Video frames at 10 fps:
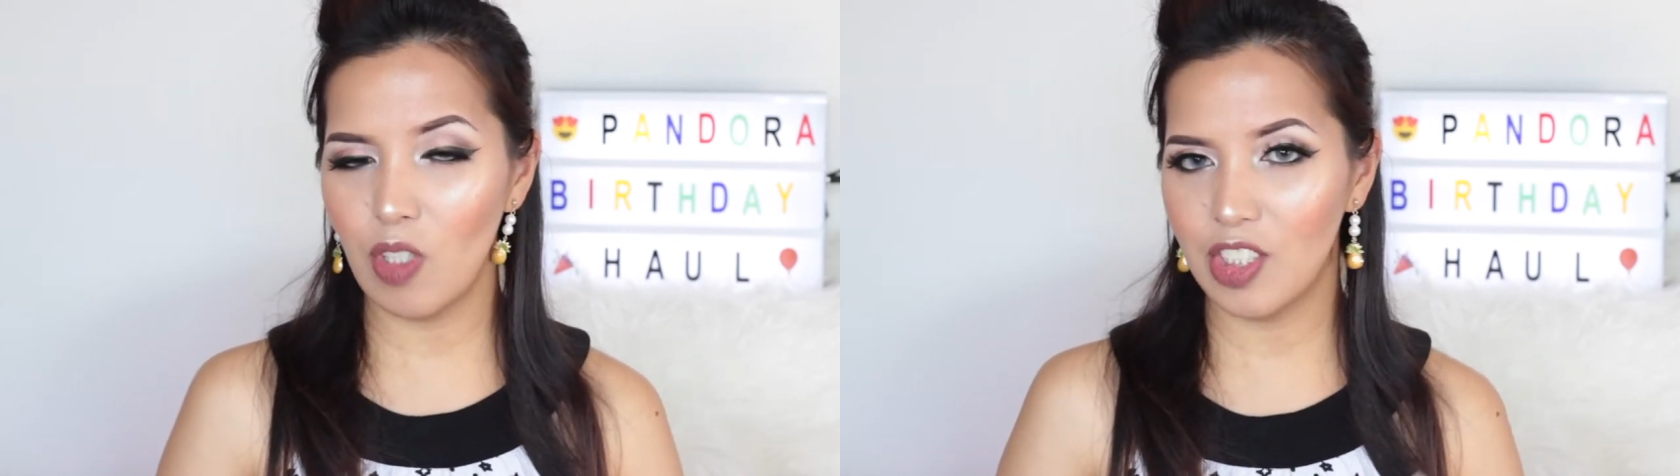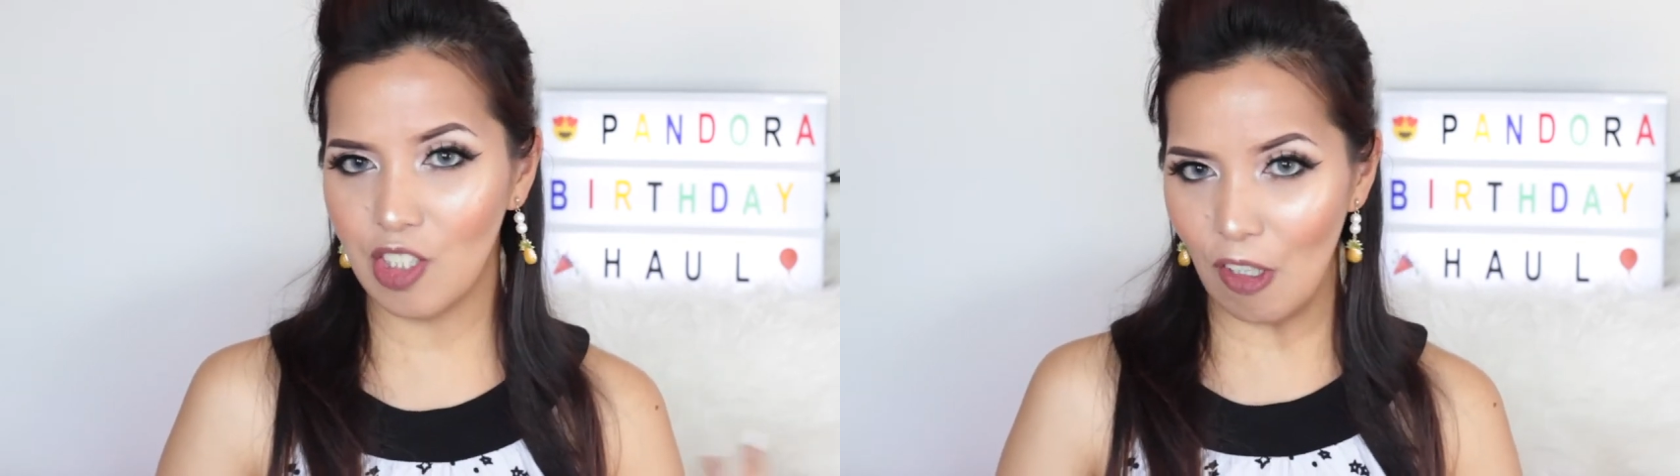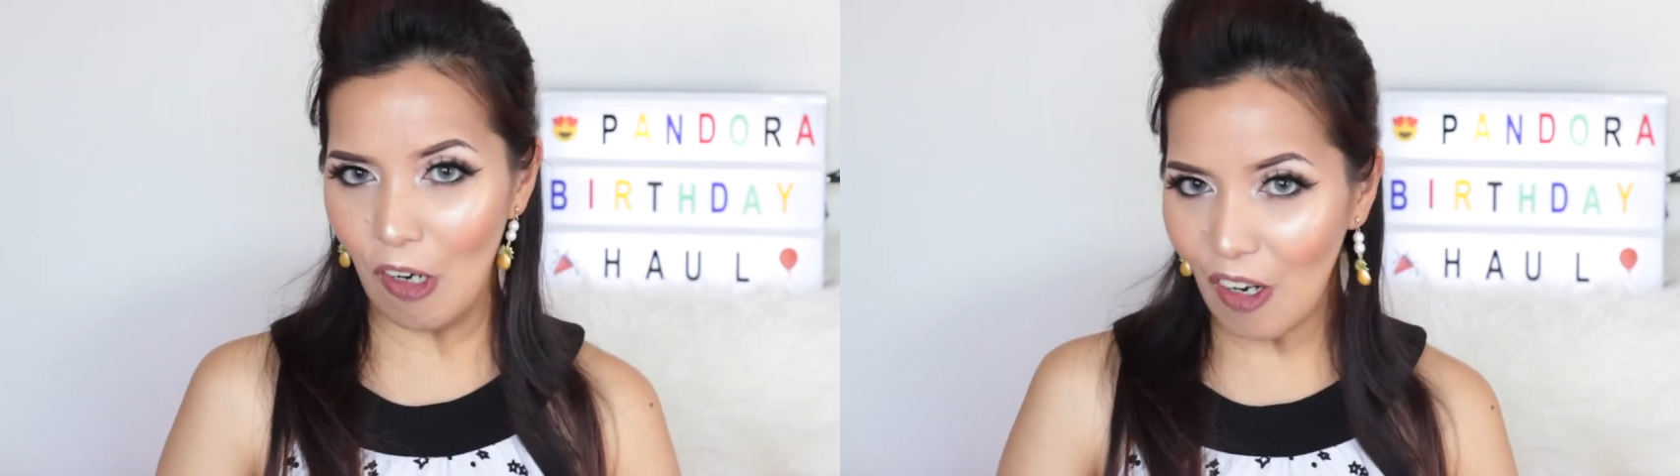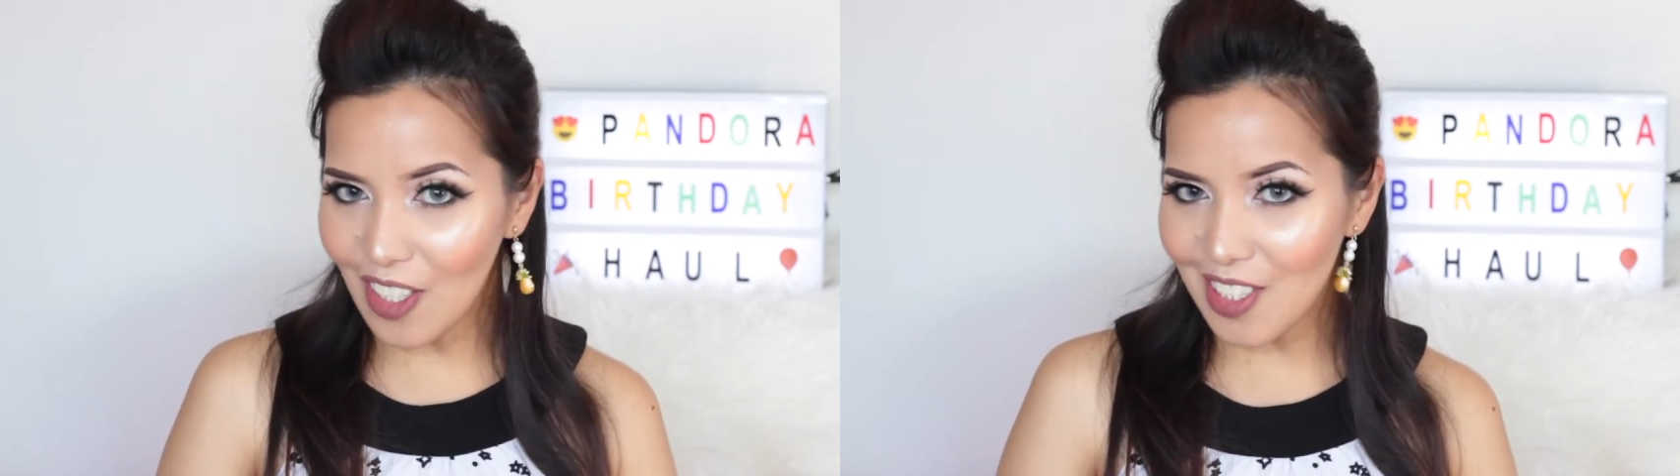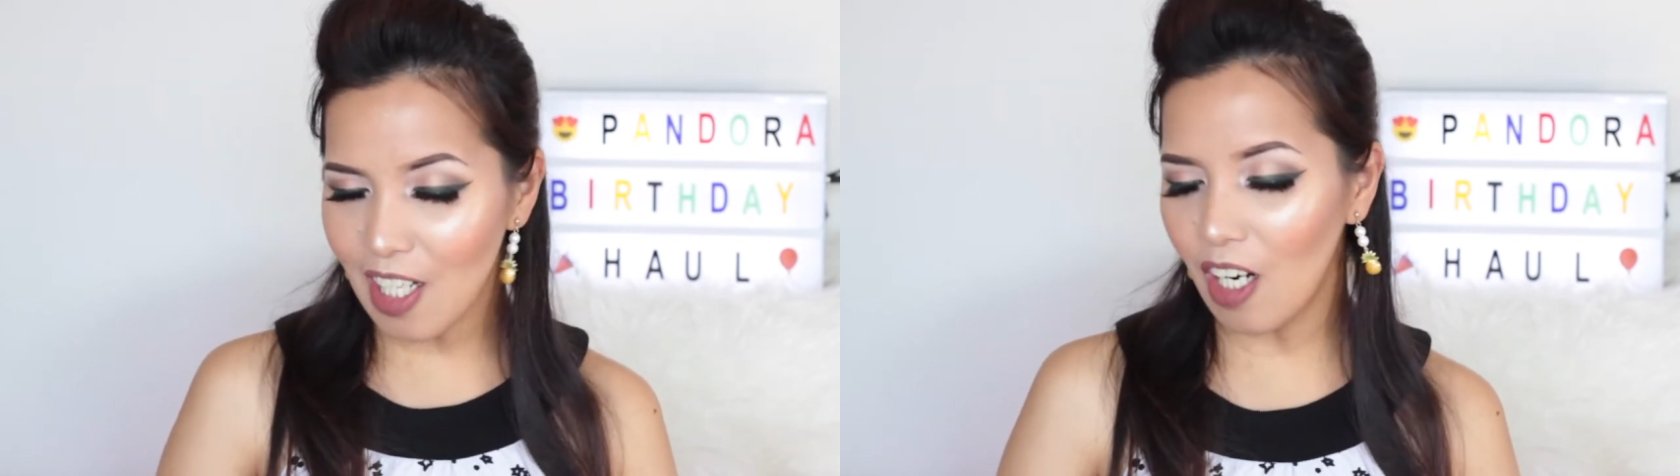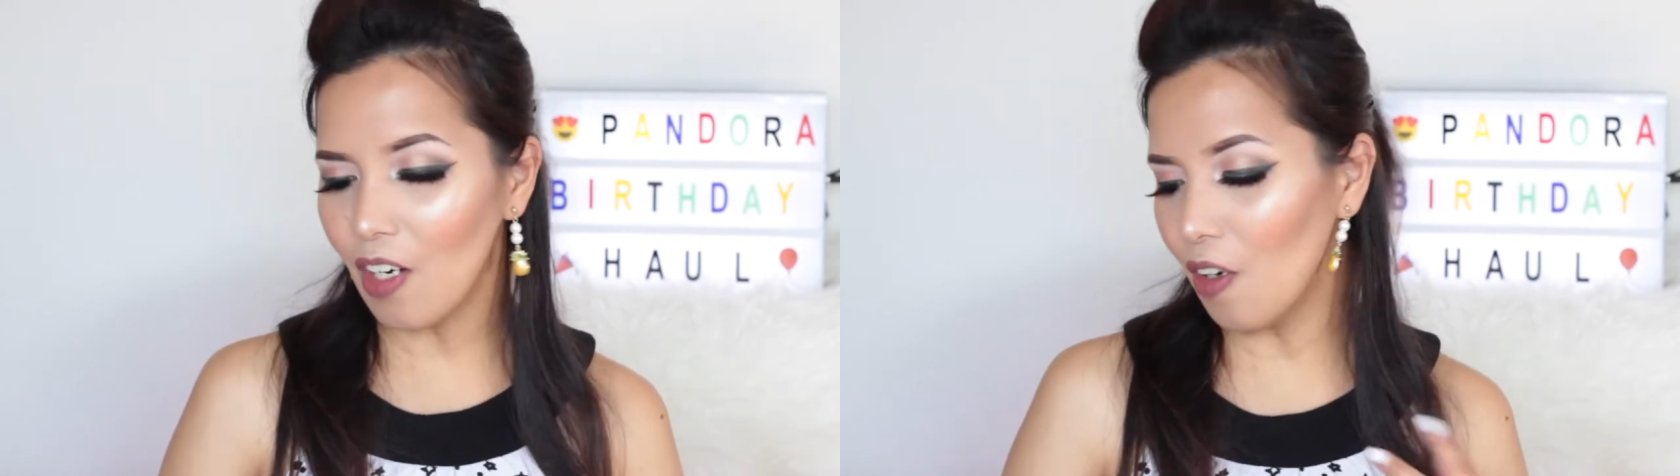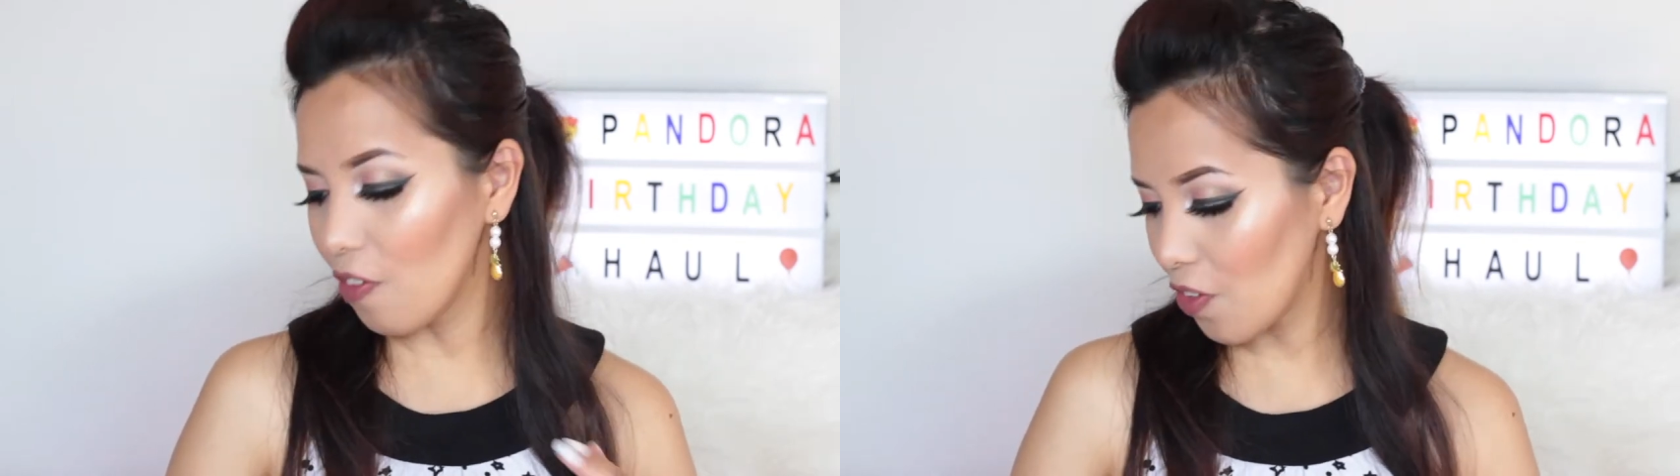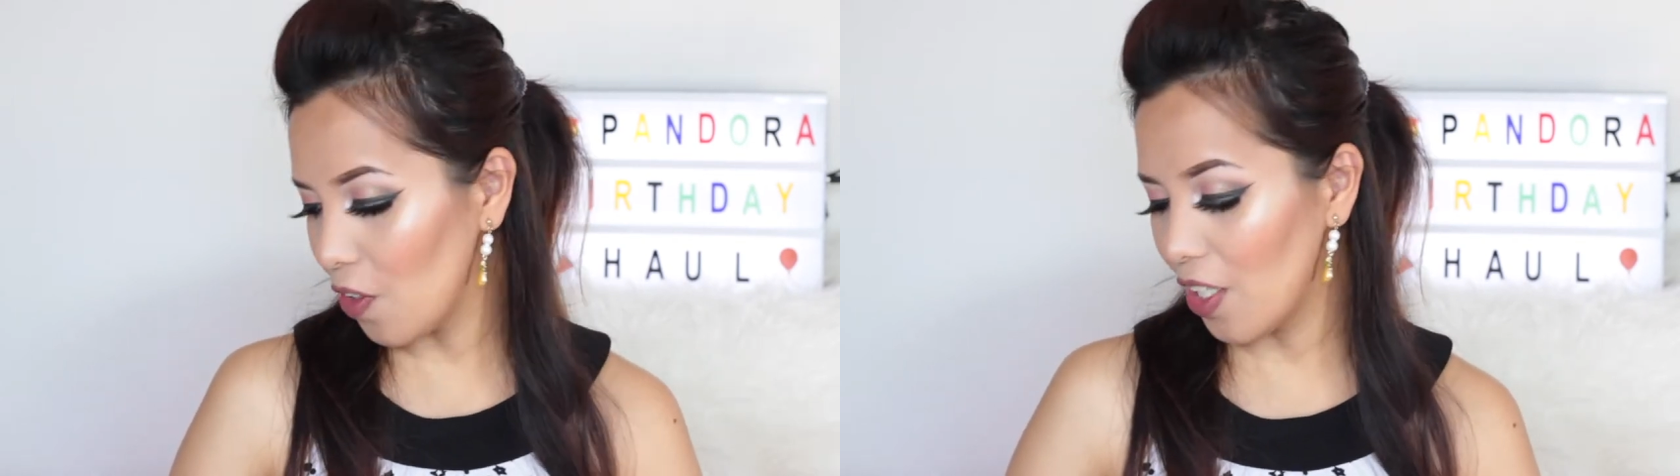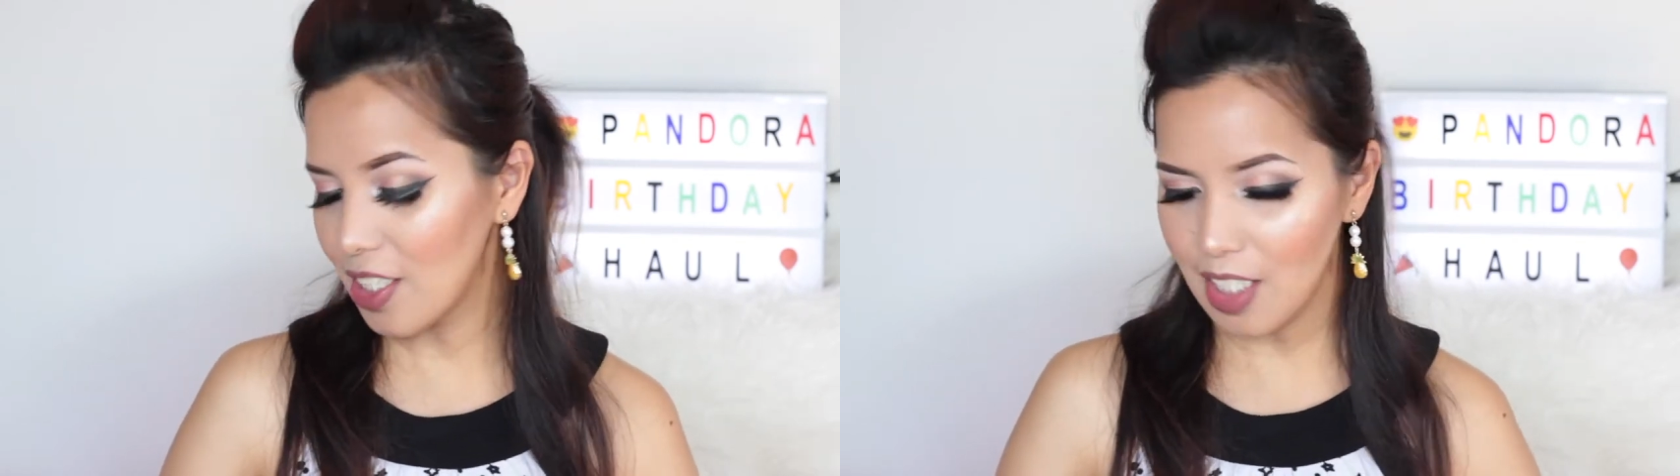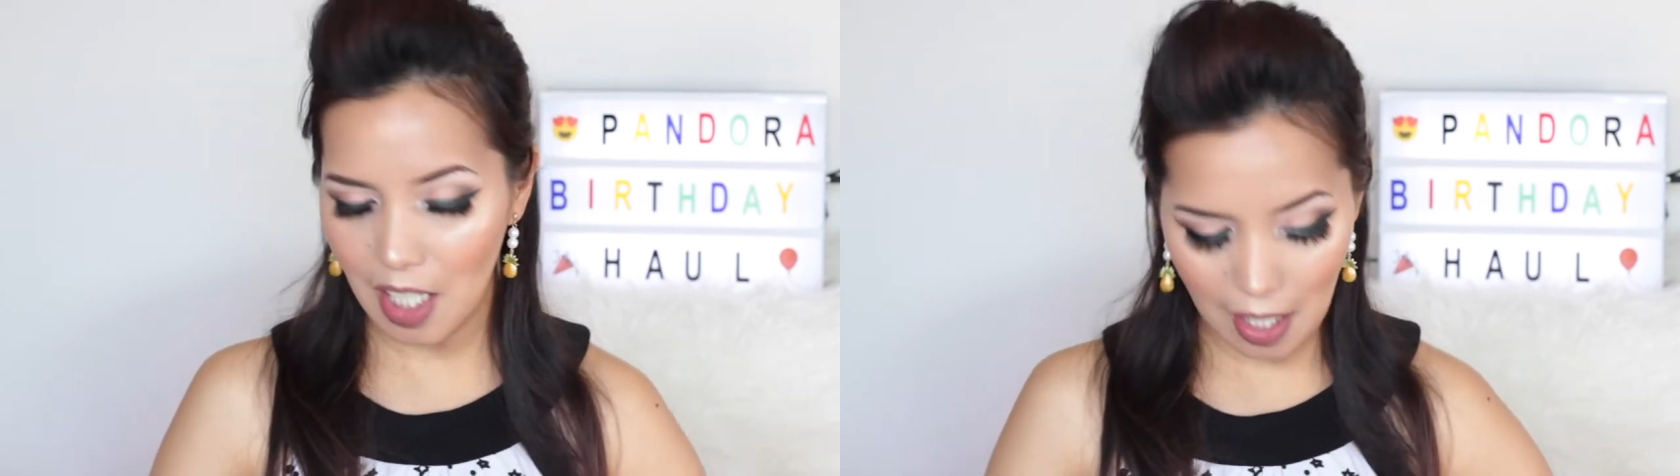which is also, of
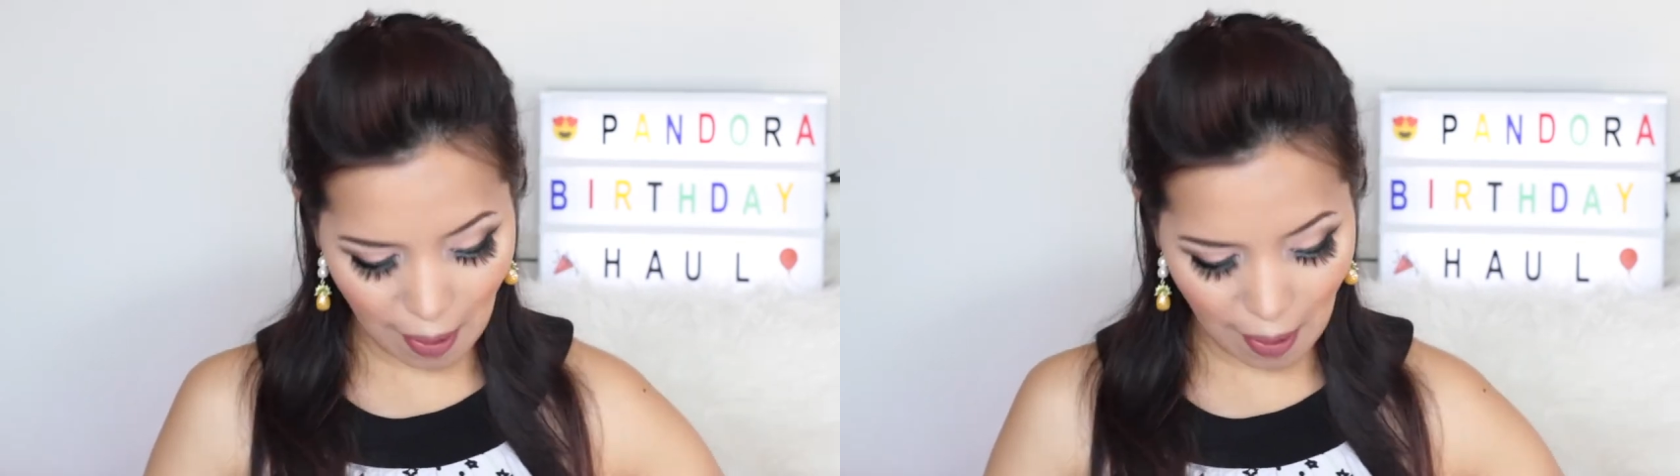course,